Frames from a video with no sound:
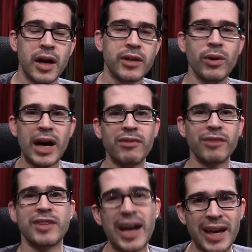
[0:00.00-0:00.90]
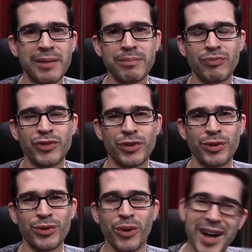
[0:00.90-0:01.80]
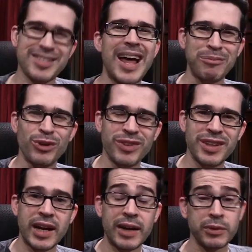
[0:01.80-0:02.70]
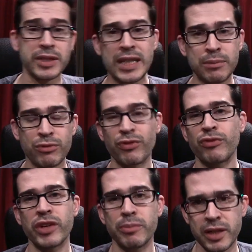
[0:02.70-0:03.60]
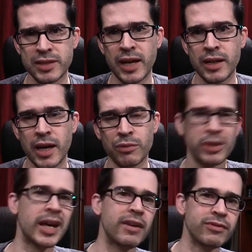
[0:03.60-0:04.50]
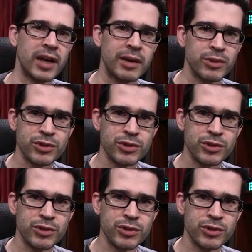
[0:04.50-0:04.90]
I don't have enough time to watch that movie that I redeemed for free because I, I run out of time.